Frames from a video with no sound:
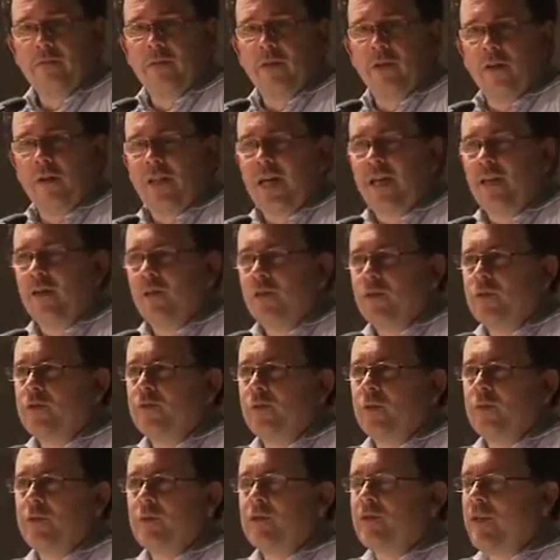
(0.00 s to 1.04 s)
A lot of
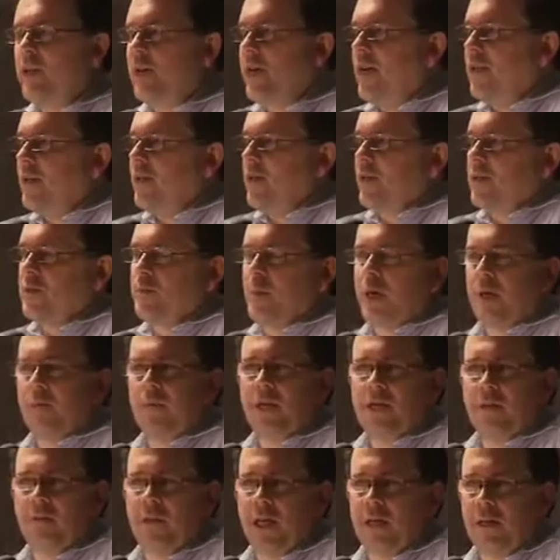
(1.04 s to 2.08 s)
newsrooms say, how do you expect me
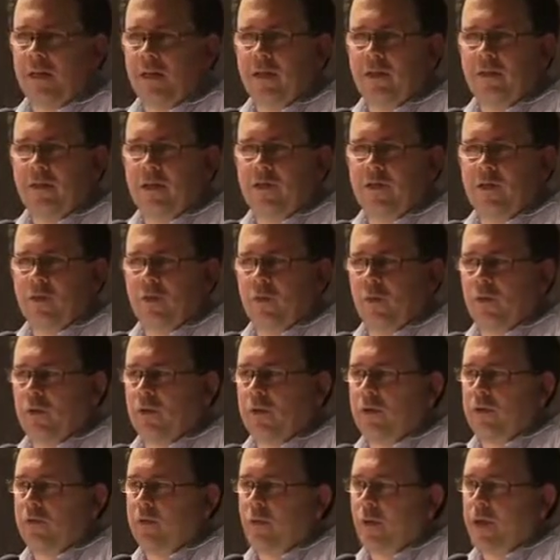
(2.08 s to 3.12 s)
to make it in a digital
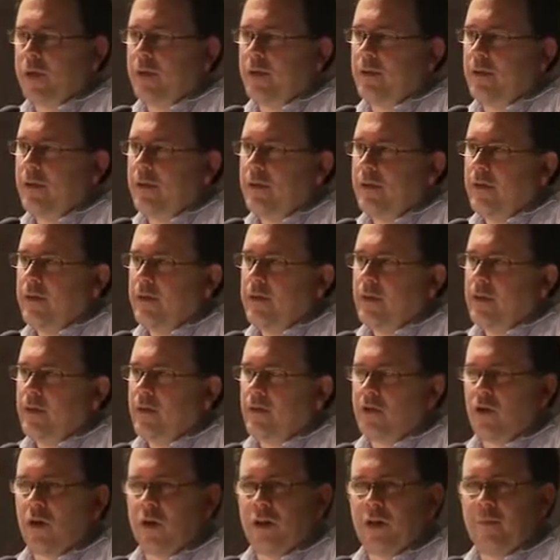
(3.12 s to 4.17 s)
world when you're
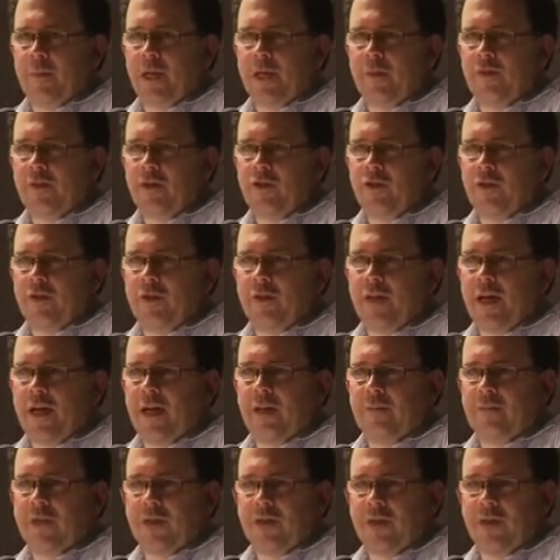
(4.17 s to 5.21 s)
talking about digital
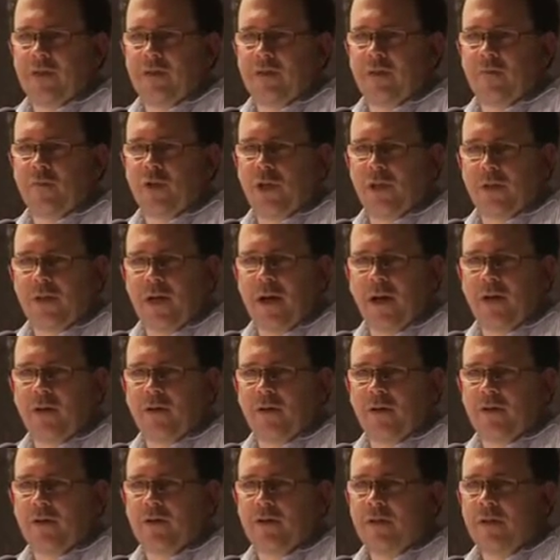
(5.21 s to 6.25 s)
dimes against print
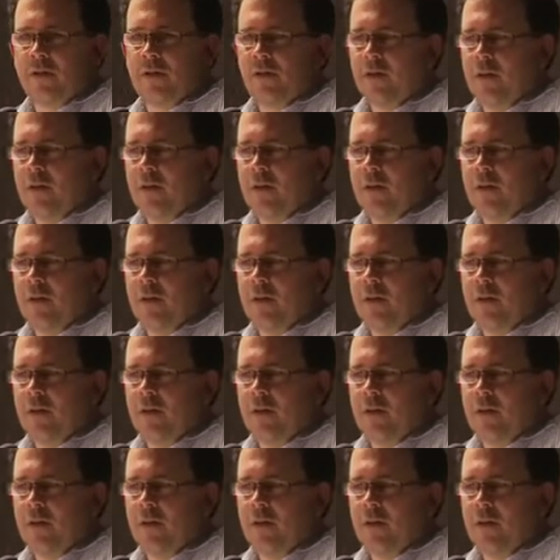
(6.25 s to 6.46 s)
dollars?